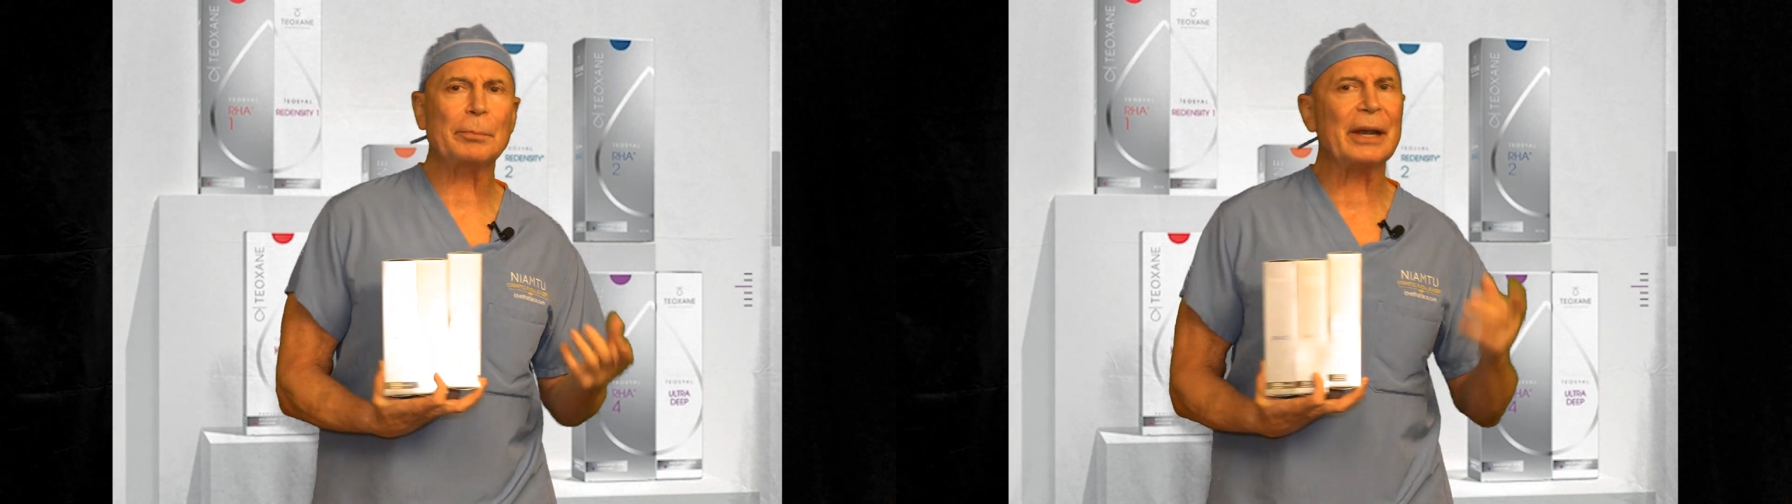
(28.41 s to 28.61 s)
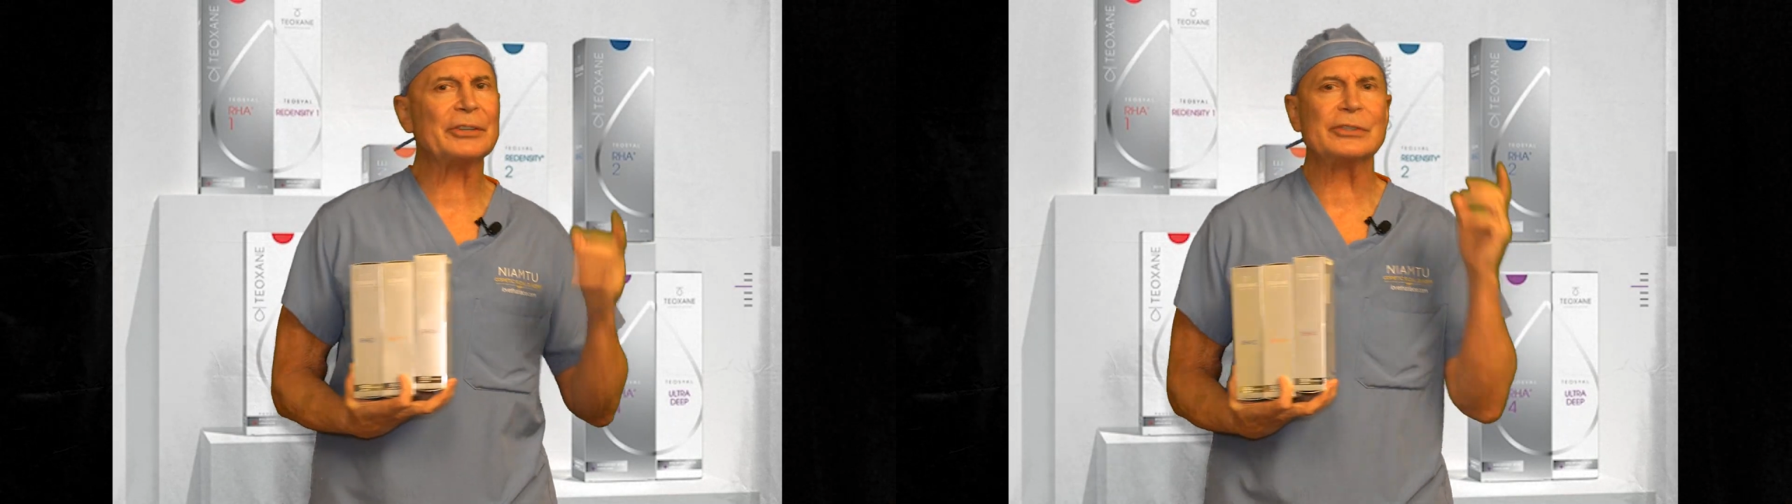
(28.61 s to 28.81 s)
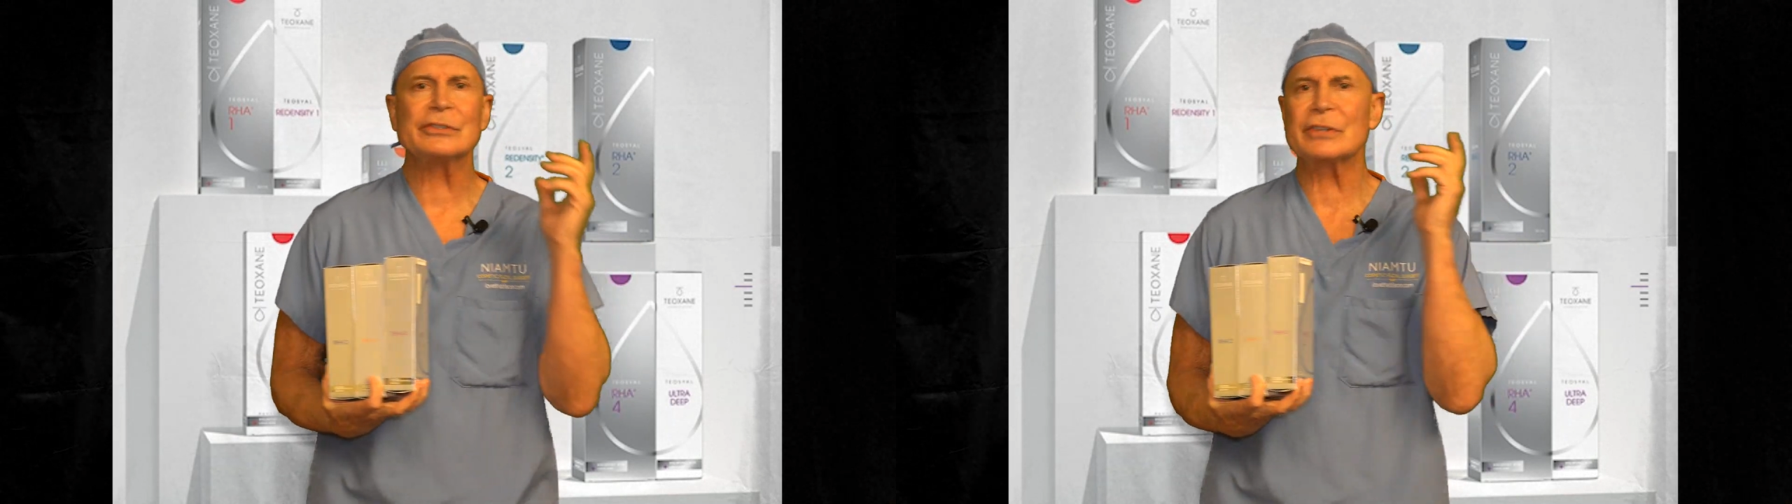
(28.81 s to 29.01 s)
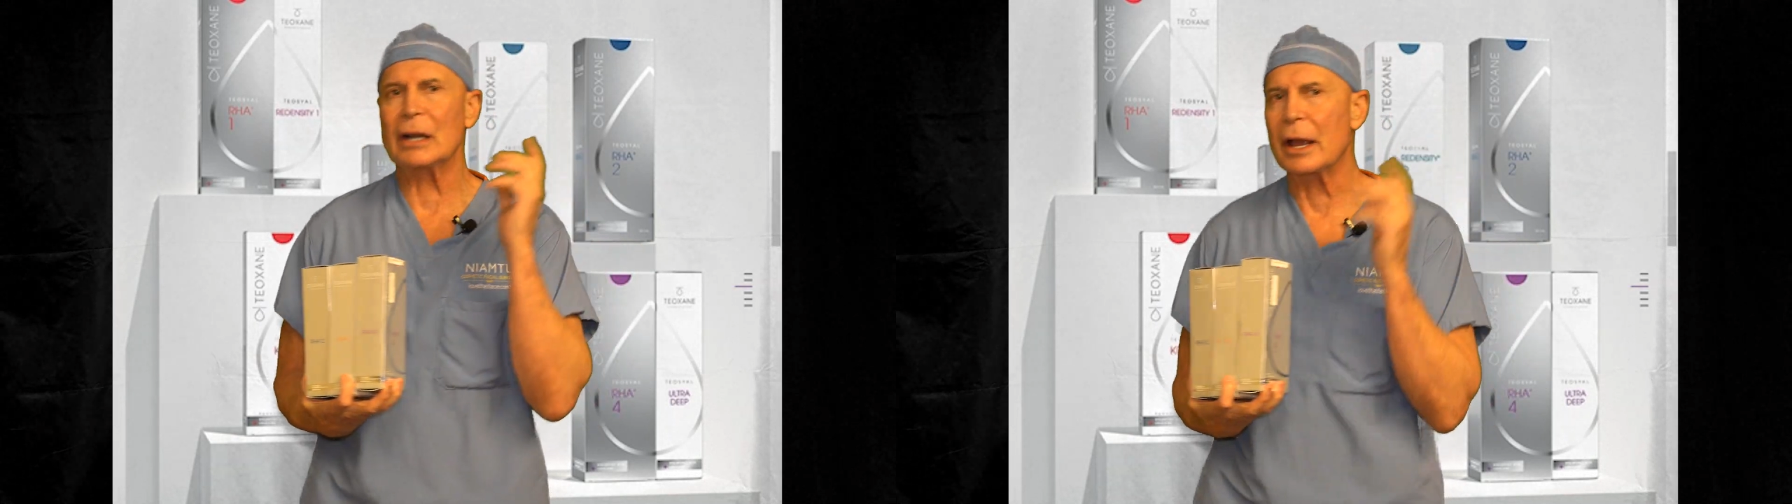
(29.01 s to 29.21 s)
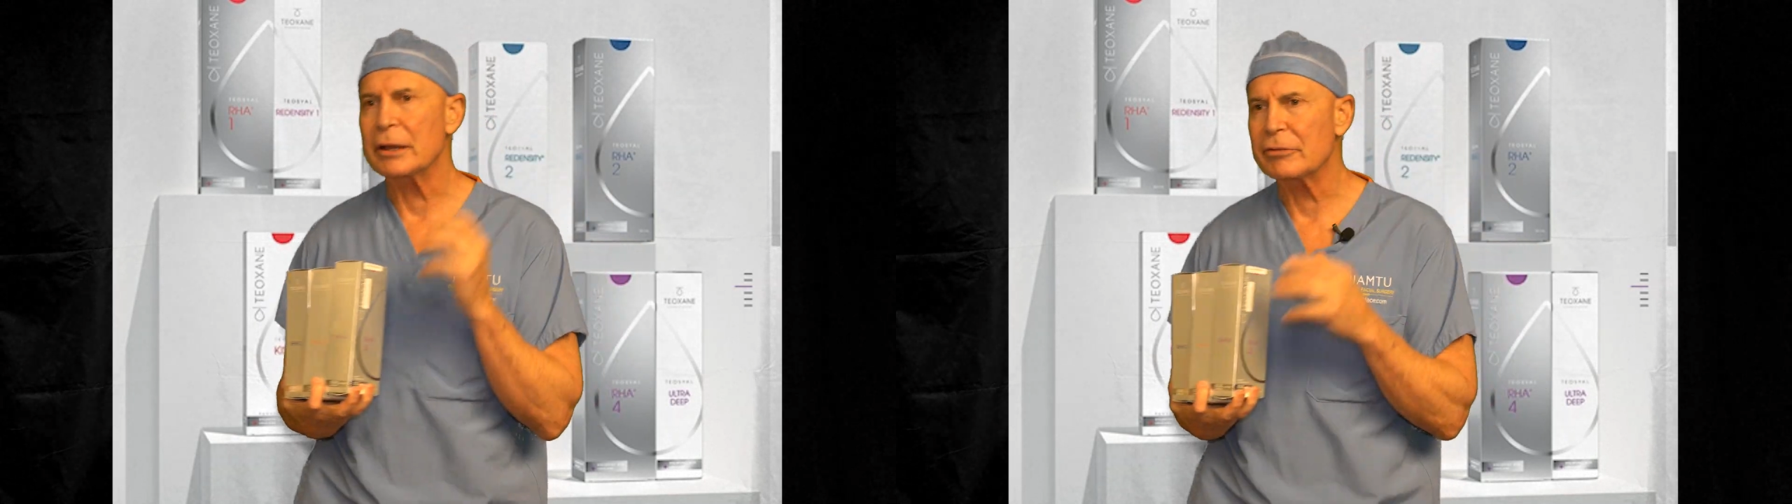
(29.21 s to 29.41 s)
patients
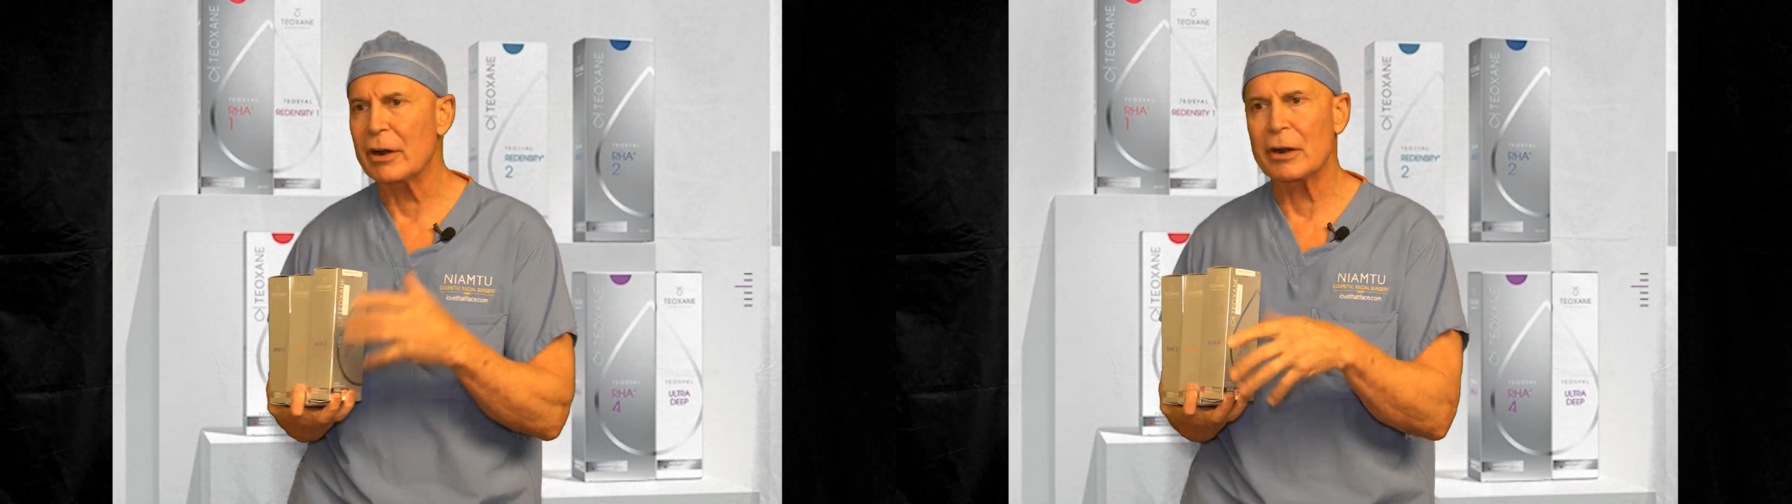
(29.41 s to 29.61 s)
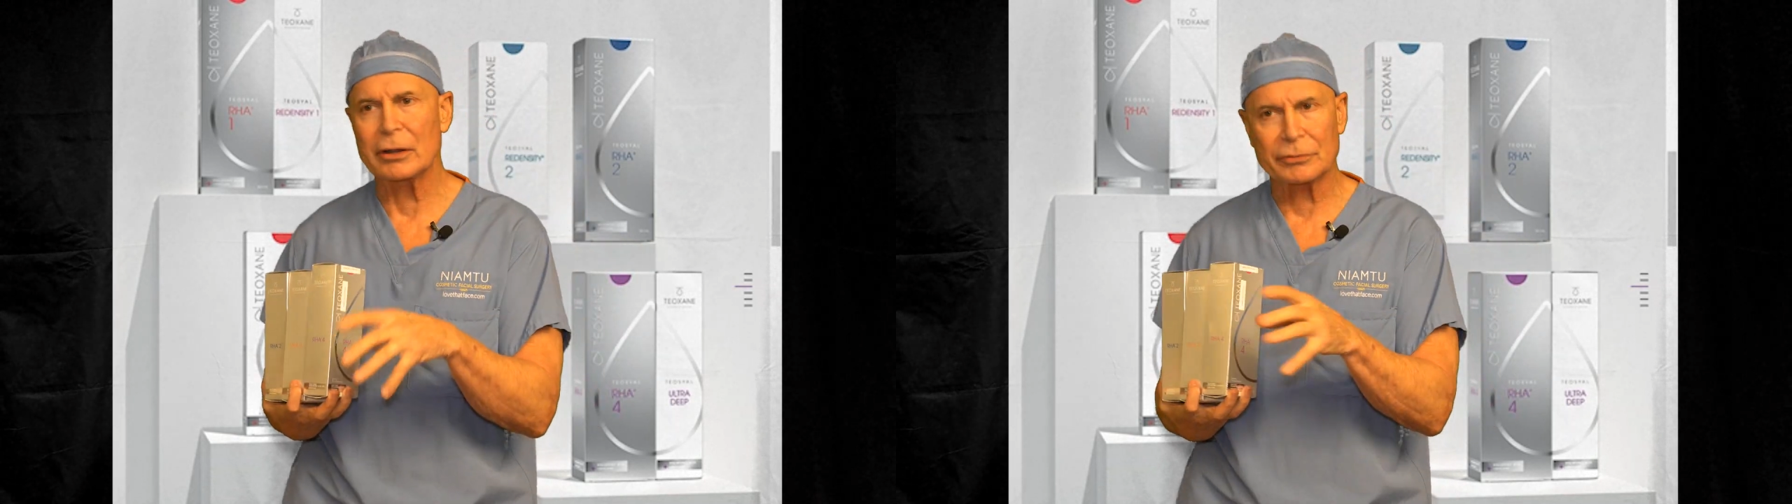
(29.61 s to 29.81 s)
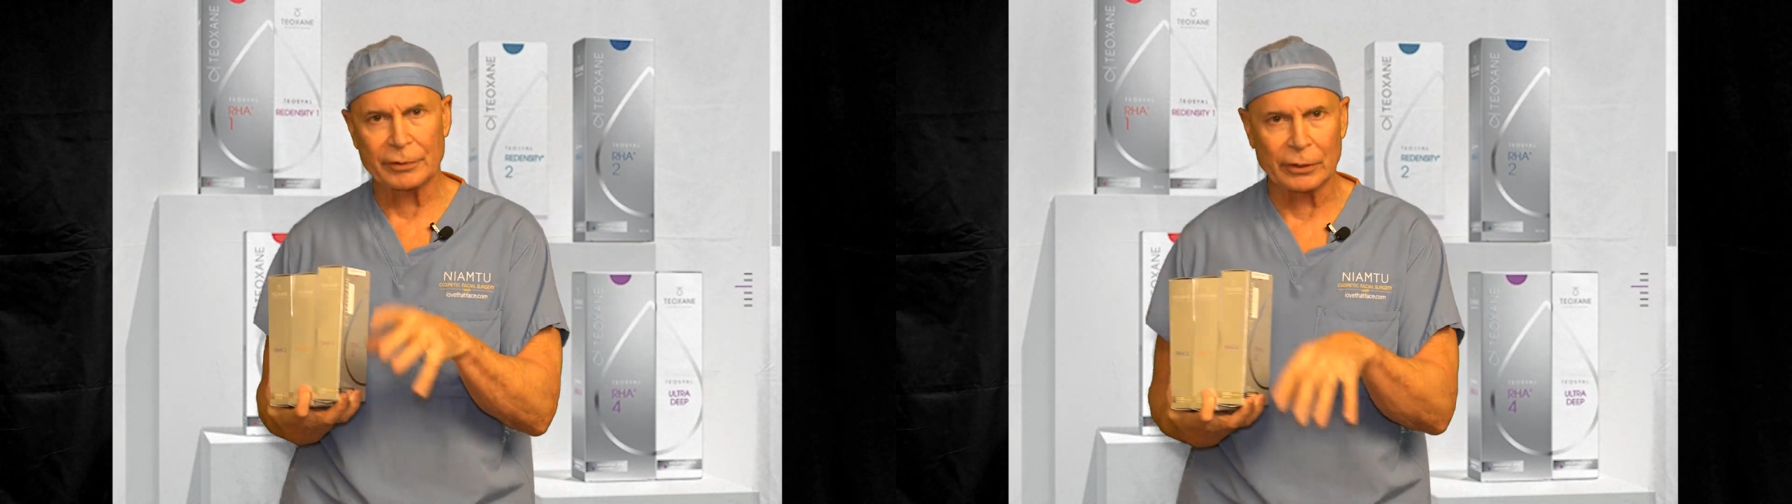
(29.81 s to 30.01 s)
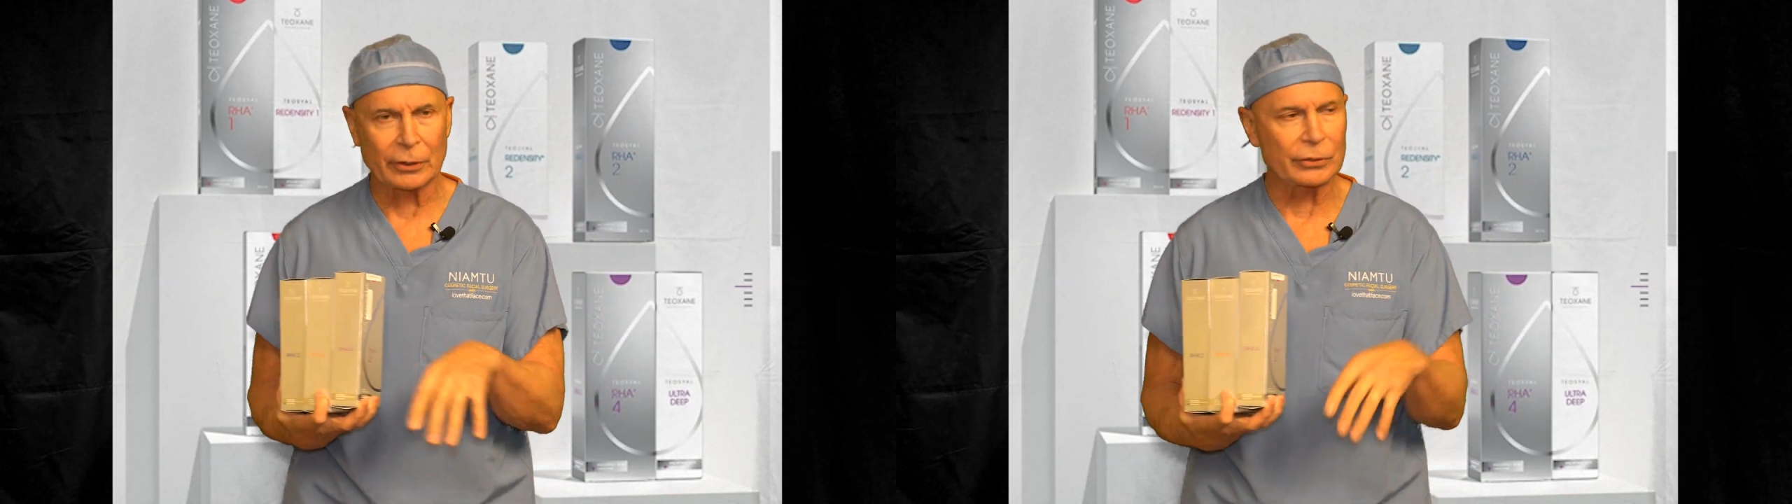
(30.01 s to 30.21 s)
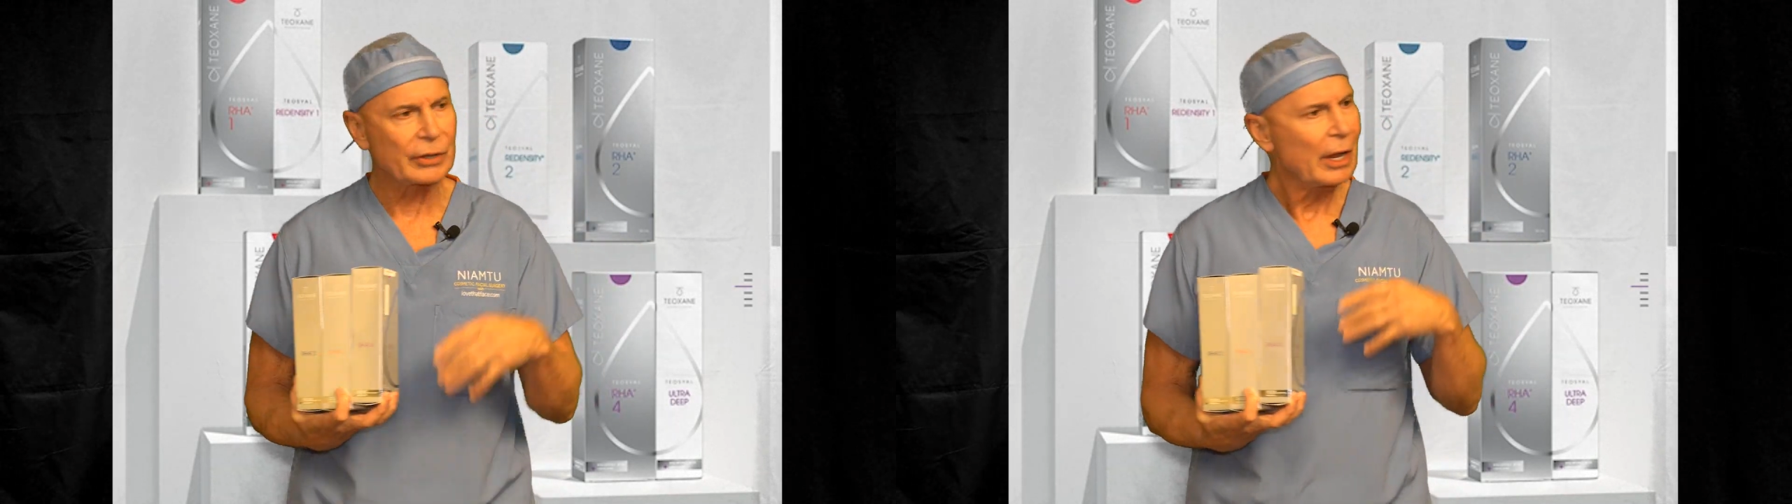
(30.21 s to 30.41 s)
that like various
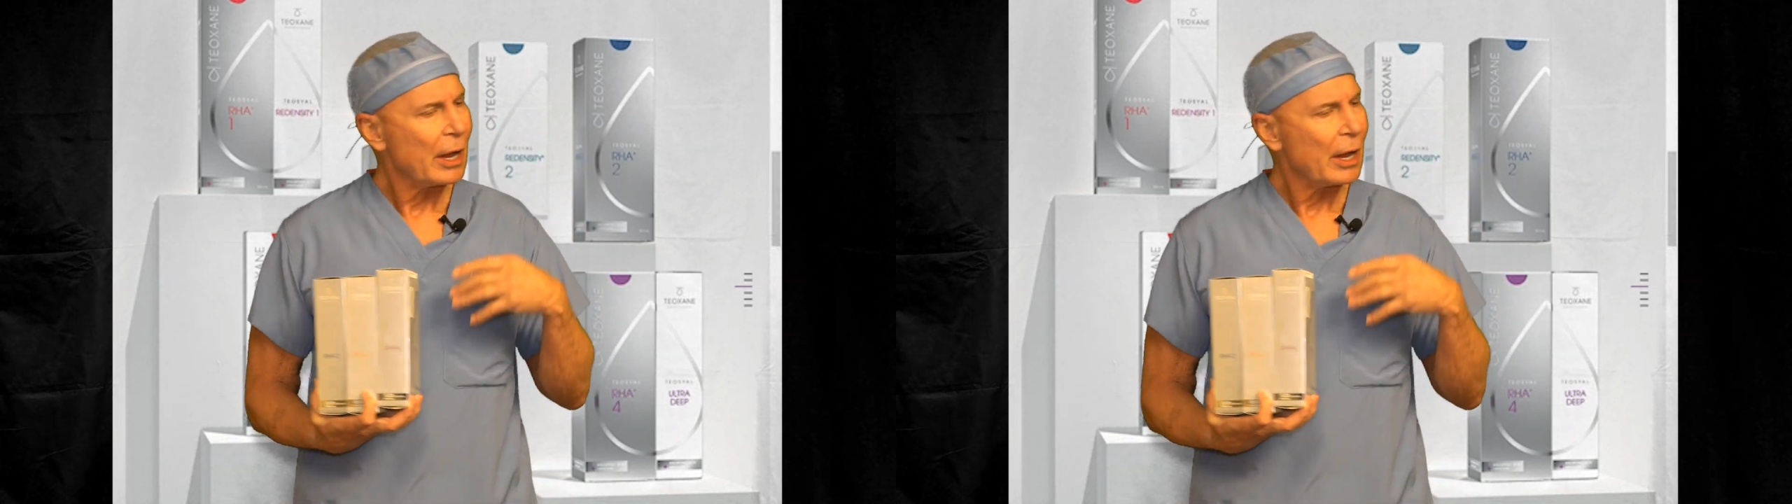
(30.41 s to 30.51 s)
fillers